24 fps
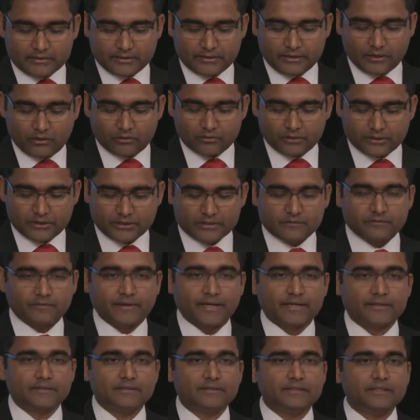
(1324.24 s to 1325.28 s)
around these
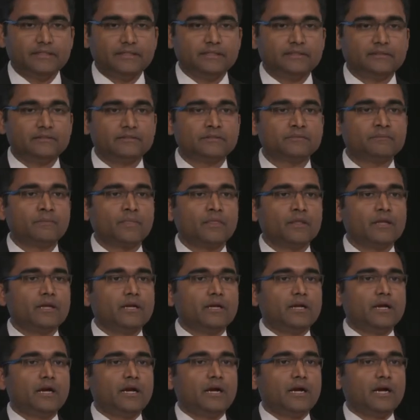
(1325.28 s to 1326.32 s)
vaccines
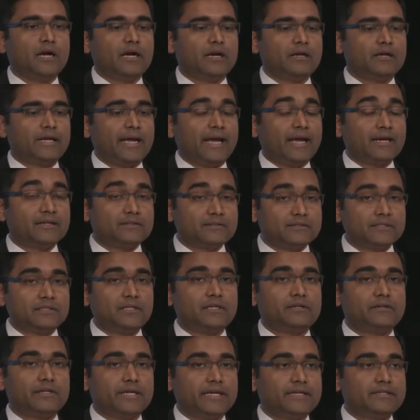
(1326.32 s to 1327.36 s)
are
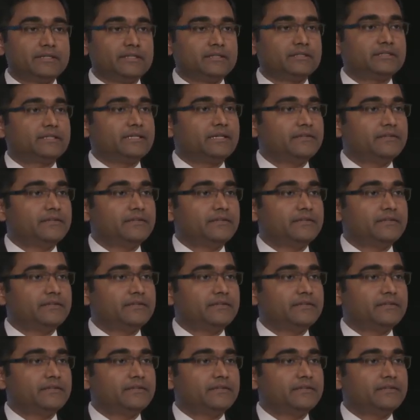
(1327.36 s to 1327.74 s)
accelerated,